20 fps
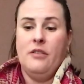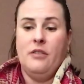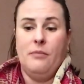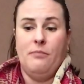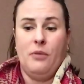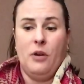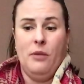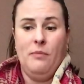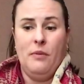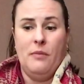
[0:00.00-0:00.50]
The
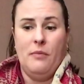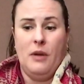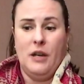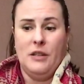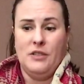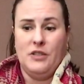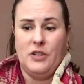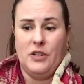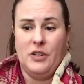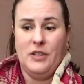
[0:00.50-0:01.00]
purple
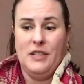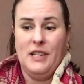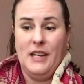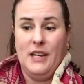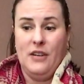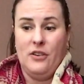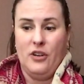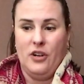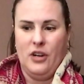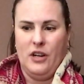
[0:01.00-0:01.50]
monster
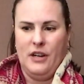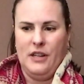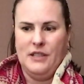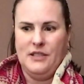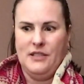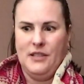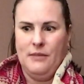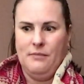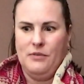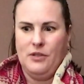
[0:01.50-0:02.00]
teetered on
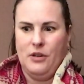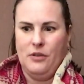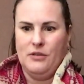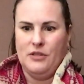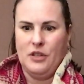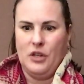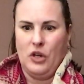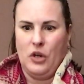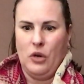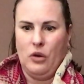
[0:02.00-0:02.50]
his
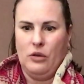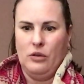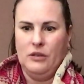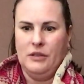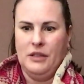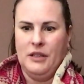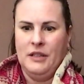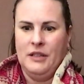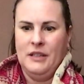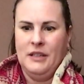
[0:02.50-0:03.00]
tiptoes and
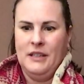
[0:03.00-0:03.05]
gurgled,